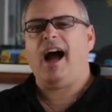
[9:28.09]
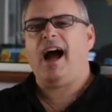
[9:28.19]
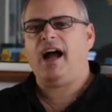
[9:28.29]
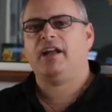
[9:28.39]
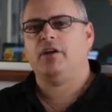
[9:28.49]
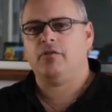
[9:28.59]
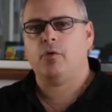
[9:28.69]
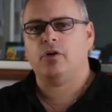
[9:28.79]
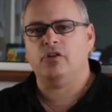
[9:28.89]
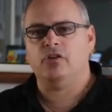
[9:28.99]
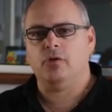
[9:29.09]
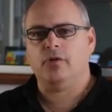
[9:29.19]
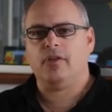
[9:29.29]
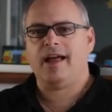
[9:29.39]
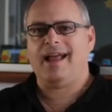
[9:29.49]
I can afford to do
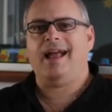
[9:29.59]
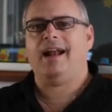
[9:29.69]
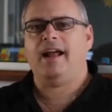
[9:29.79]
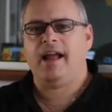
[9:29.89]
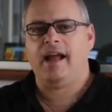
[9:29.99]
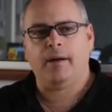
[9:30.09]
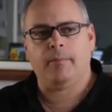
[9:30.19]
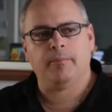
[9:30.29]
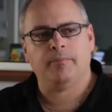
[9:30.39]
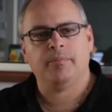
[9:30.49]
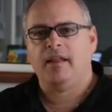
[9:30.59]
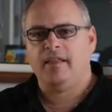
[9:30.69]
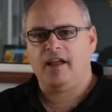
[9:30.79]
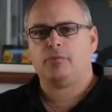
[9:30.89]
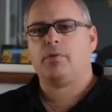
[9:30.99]
that, and I am.
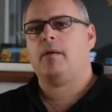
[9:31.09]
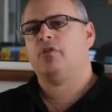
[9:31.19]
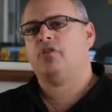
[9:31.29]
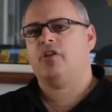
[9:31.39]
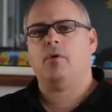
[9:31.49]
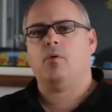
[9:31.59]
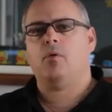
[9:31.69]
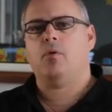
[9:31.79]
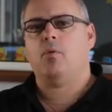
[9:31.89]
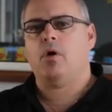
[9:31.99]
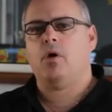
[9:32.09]
That's promise number one.